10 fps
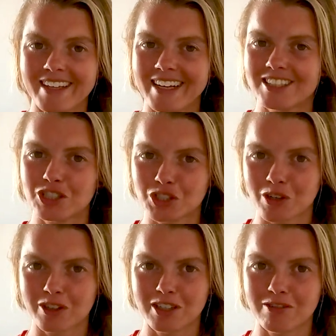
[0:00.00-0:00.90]
then the
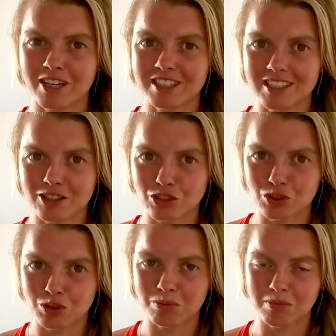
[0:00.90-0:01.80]
Saucony Ride
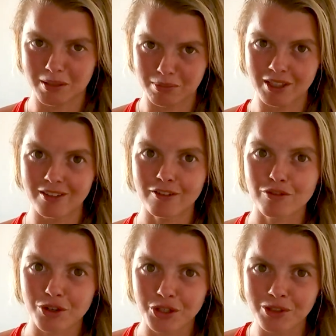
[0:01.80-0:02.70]
TR2 might be
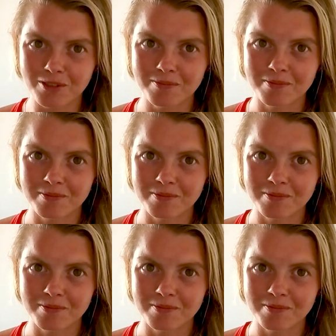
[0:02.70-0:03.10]
for you.